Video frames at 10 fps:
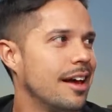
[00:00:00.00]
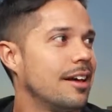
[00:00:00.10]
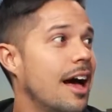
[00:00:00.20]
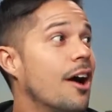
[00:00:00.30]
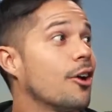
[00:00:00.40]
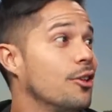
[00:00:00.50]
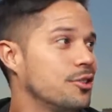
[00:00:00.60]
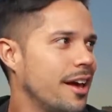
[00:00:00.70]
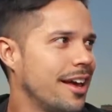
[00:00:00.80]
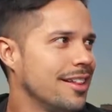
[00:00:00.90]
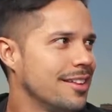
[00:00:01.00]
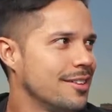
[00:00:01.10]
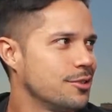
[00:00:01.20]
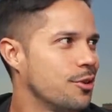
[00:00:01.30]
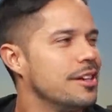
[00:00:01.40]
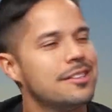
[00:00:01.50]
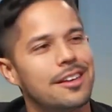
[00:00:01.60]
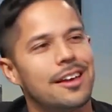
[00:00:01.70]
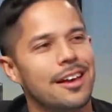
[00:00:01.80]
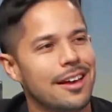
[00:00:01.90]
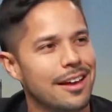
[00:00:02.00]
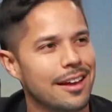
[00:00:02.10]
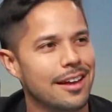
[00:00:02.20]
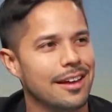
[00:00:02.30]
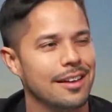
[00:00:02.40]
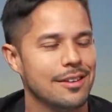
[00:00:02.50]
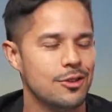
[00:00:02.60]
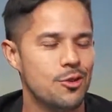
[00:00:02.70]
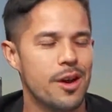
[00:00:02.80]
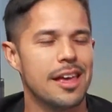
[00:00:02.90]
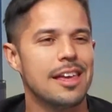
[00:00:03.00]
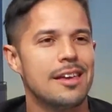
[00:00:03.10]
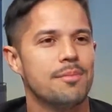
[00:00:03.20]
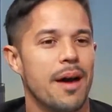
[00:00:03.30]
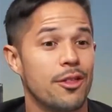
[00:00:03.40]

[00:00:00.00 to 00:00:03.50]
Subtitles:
Uncle Zayed. So he's the UAE Paddle